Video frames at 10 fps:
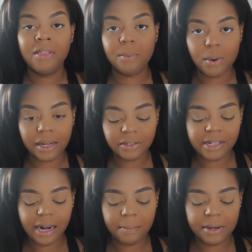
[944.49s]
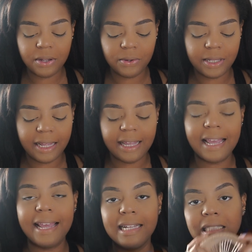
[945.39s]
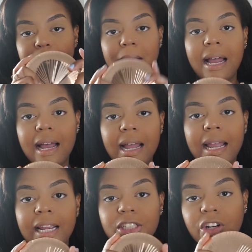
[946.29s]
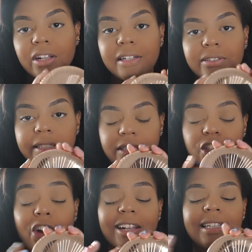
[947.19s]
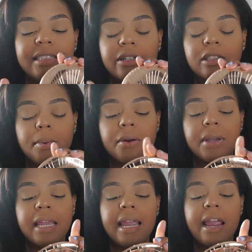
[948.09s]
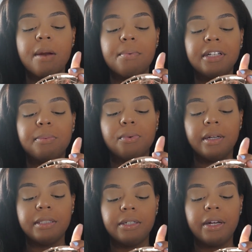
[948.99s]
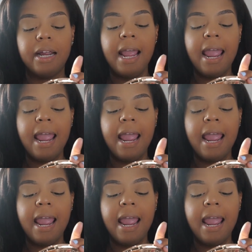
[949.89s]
The bronzer that I've been using is my Charlotte Tilbury Airbrush Bronzer,